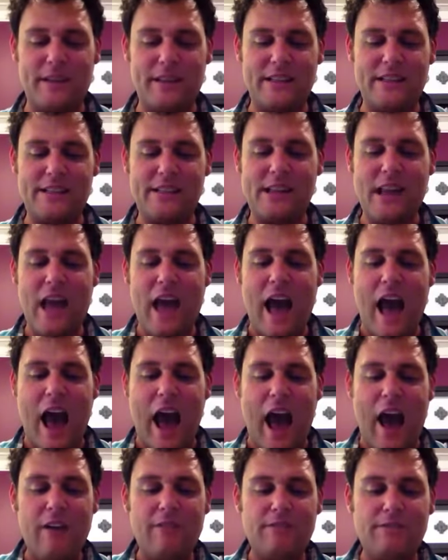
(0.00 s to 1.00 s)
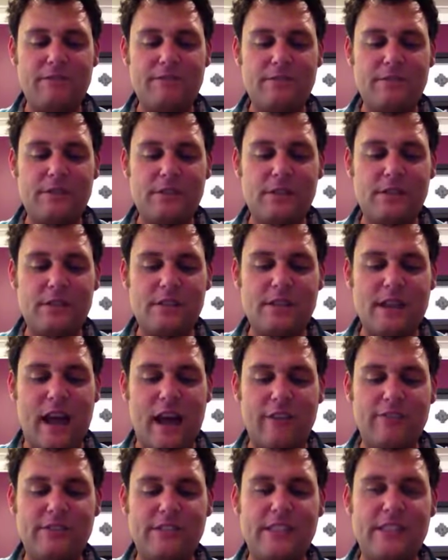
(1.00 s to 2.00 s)
this.
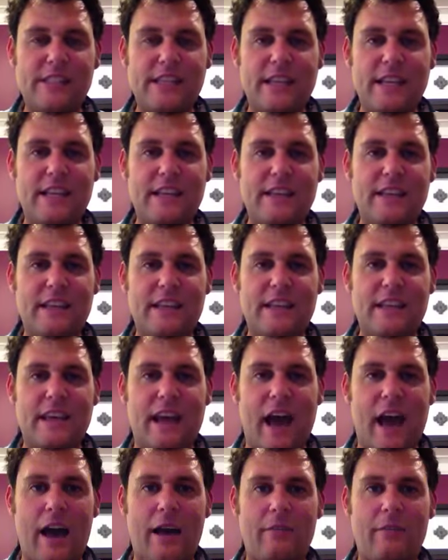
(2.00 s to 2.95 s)
After seeing the